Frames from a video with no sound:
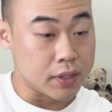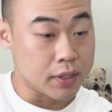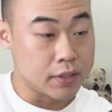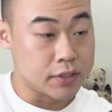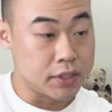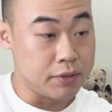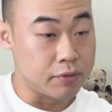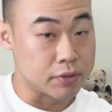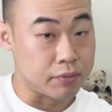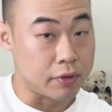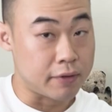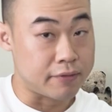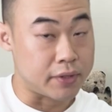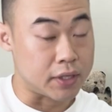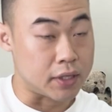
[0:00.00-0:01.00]
She was one
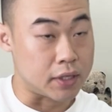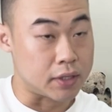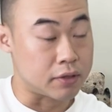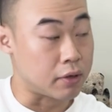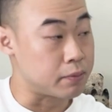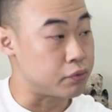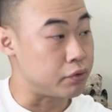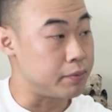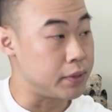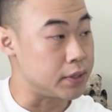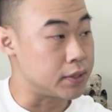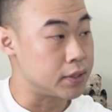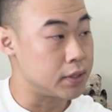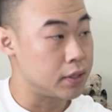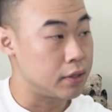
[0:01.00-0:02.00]
of the top
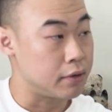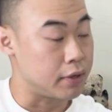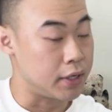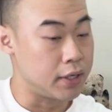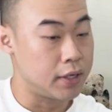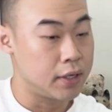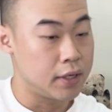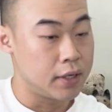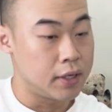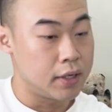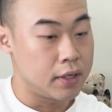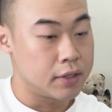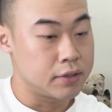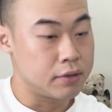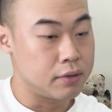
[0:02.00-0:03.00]
swimmers, right?
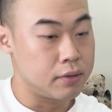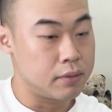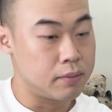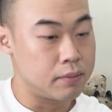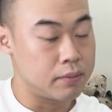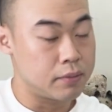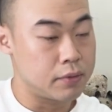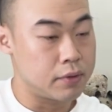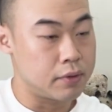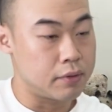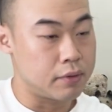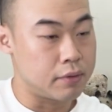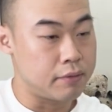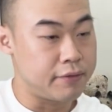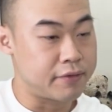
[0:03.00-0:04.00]
So
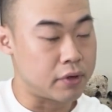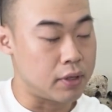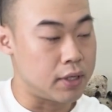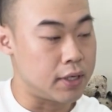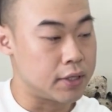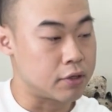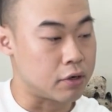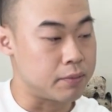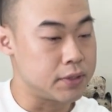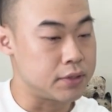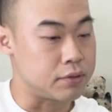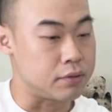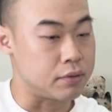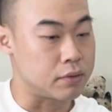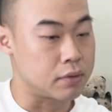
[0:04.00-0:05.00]
we've got Leah Thomas
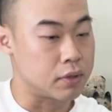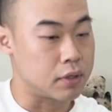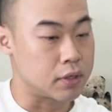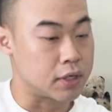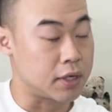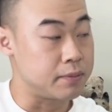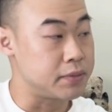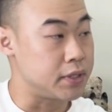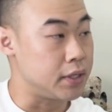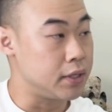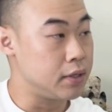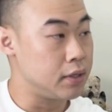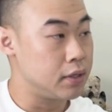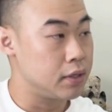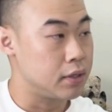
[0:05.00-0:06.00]
who comes
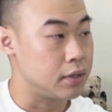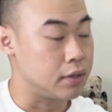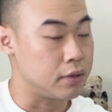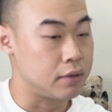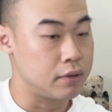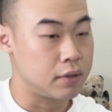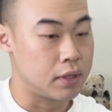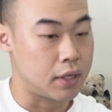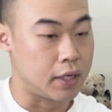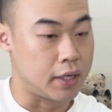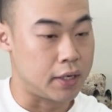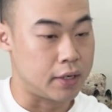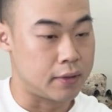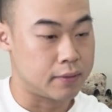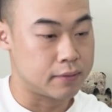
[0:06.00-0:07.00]
in,
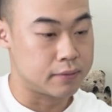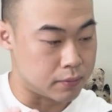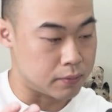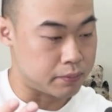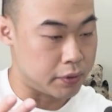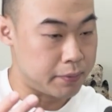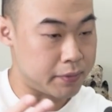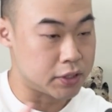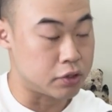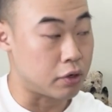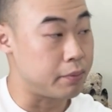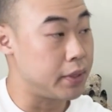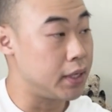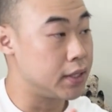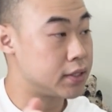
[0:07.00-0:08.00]
and pretty much
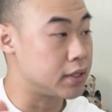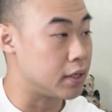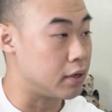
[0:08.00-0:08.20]
dominates